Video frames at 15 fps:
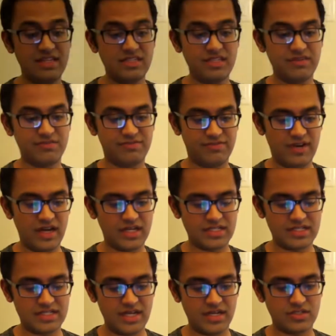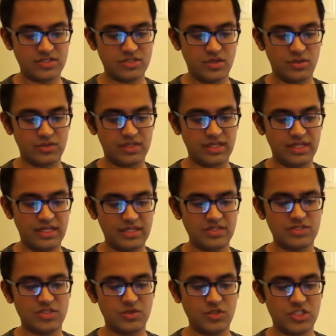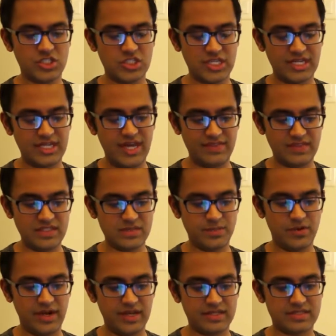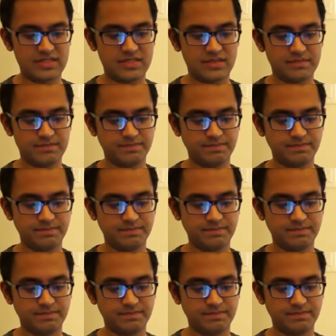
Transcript: Indian fuck sucks totally. He is so shit at these pranks.